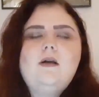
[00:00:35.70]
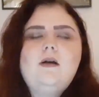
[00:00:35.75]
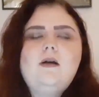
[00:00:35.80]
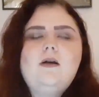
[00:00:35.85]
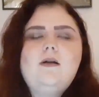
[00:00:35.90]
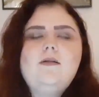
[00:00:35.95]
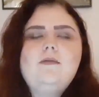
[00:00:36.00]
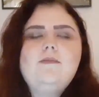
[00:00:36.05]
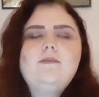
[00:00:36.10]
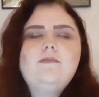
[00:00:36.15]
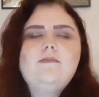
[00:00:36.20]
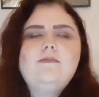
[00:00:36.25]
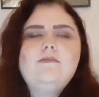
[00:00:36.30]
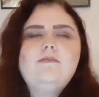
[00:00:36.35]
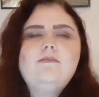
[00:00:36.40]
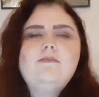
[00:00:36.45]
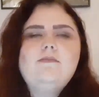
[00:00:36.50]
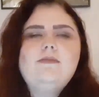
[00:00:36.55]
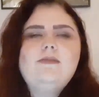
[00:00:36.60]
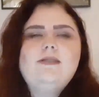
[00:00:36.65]
um,
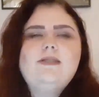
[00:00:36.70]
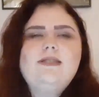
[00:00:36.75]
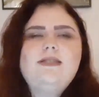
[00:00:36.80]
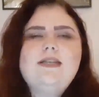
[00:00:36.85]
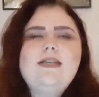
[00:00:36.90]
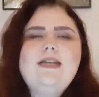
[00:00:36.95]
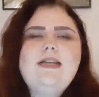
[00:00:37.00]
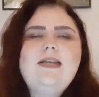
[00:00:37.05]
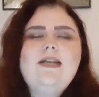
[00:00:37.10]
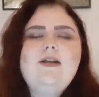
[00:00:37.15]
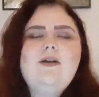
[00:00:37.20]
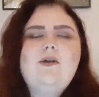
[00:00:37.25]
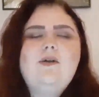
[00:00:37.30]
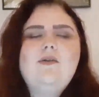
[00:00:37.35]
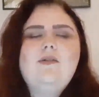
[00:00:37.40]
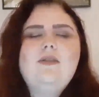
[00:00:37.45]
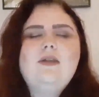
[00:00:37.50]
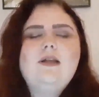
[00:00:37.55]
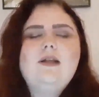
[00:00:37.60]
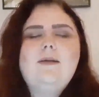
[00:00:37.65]
see or
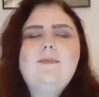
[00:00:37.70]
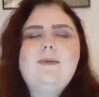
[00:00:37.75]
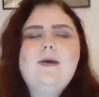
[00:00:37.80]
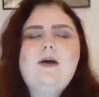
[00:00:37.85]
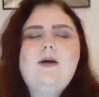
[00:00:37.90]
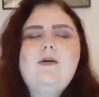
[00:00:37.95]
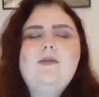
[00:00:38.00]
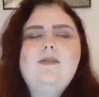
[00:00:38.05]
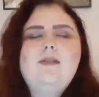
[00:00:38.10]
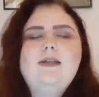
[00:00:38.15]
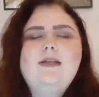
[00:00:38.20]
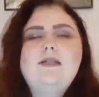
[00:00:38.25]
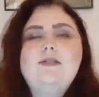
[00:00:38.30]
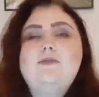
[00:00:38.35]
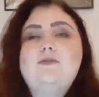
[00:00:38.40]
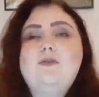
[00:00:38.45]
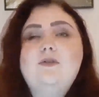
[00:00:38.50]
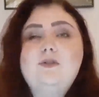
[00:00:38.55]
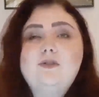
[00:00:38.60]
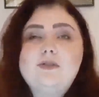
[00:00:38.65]
think about things
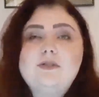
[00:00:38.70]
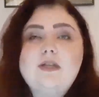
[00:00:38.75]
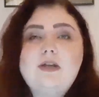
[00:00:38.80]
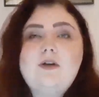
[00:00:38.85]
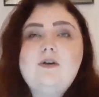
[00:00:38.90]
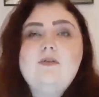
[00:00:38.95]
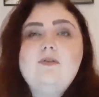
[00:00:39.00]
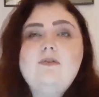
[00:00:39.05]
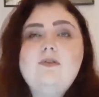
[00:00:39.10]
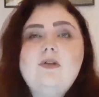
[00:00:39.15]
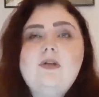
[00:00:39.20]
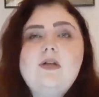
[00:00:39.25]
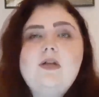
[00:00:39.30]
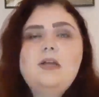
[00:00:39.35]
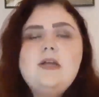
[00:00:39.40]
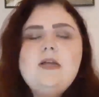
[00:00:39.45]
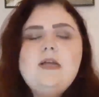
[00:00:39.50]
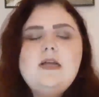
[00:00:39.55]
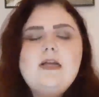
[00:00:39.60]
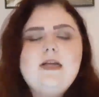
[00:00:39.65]
for yourself.
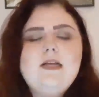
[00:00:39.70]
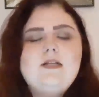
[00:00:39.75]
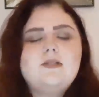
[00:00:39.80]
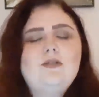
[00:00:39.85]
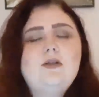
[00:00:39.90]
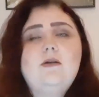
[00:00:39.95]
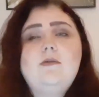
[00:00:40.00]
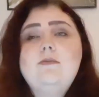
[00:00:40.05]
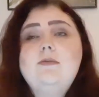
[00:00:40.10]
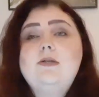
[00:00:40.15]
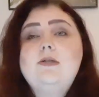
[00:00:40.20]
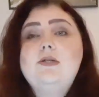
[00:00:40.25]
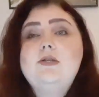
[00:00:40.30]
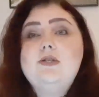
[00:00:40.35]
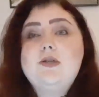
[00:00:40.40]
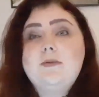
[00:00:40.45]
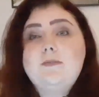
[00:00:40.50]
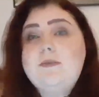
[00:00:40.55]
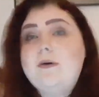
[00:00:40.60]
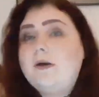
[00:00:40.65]
And so I'm going to
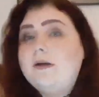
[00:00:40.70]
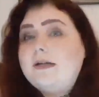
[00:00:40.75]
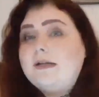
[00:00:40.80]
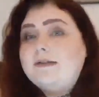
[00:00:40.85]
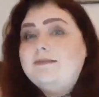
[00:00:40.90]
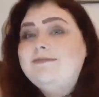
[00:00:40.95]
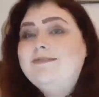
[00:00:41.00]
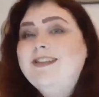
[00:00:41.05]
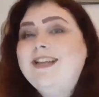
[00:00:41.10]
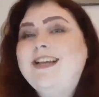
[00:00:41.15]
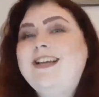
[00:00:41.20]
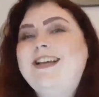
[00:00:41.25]
jump on in.